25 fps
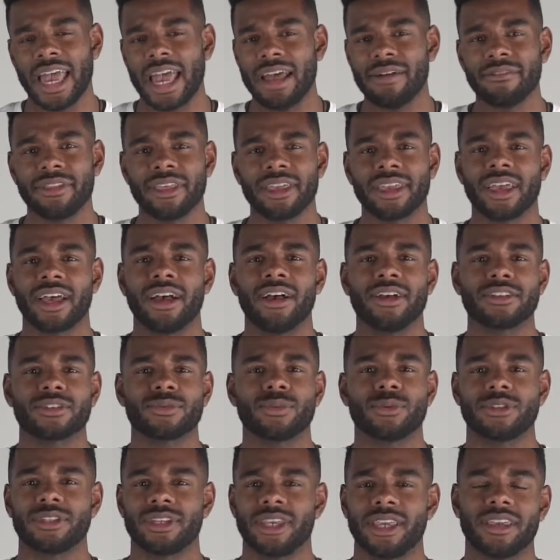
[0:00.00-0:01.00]
everything else
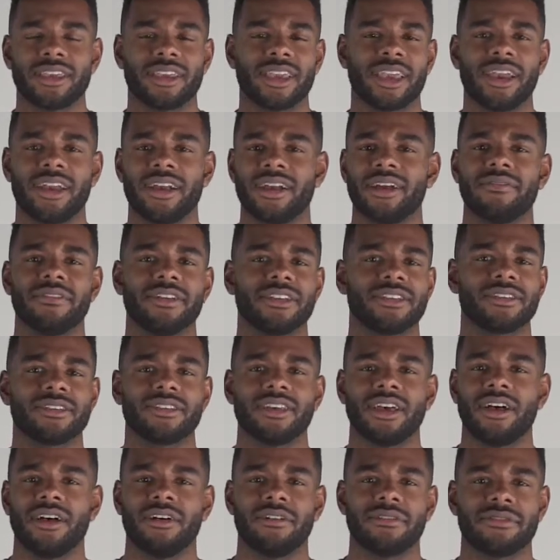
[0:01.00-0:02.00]
will take care of
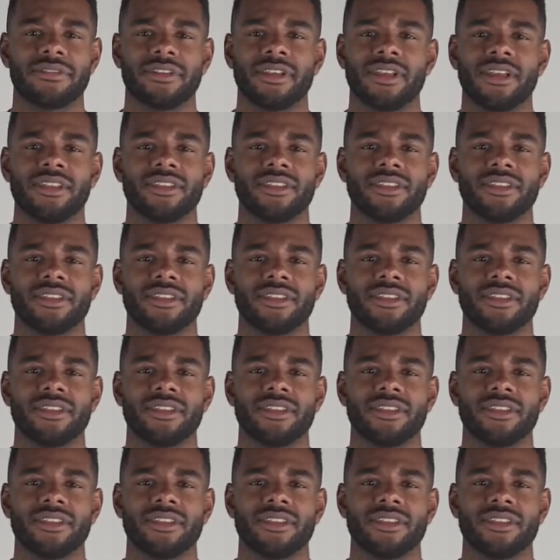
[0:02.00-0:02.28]
itself.